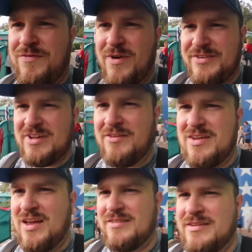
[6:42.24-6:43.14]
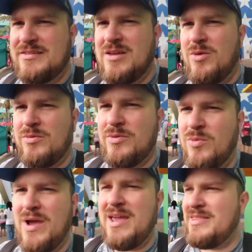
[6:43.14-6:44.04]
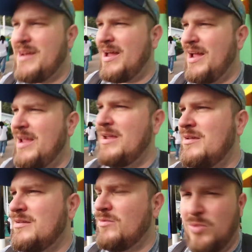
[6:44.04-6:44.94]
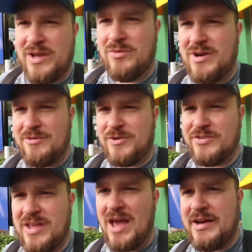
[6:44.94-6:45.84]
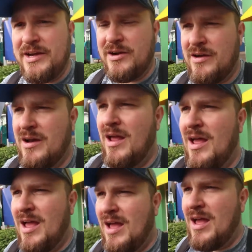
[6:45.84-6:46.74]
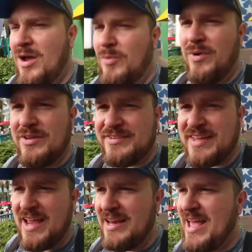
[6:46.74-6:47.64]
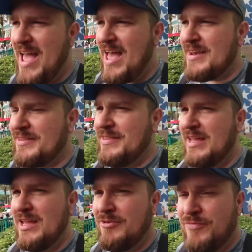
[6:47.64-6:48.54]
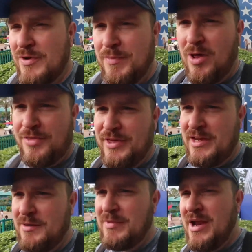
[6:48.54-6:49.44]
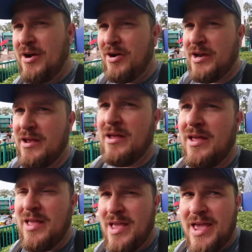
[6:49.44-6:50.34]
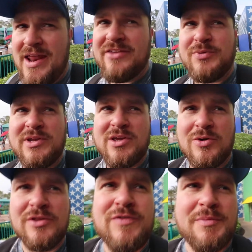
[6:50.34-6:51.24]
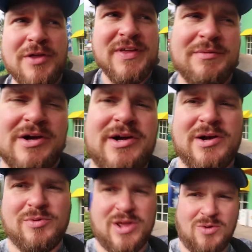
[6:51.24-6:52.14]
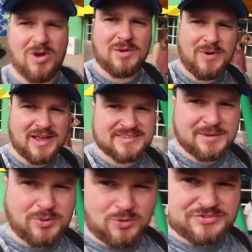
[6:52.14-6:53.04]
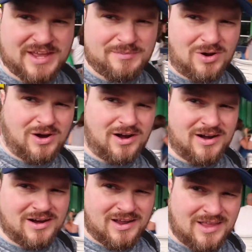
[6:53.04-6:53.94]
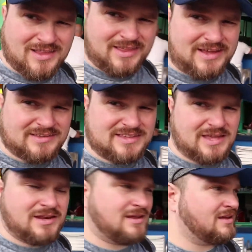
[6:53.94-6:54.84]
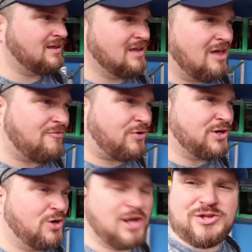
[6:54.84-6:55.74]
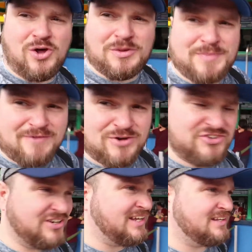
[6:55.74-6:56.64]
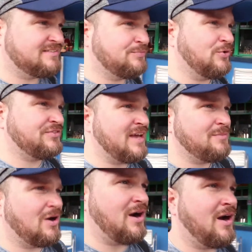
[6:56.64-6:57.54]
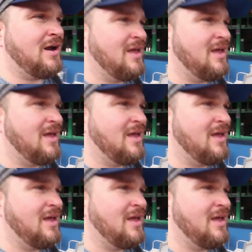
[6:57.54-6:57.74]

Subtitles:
First off, guys, let's go the way that I went when I first got here. Stayed at the football themed area, and as we go to the football themed area, we're gonna walk past that poolside bar. Like I said, for your adult beverage needs, poolside bar.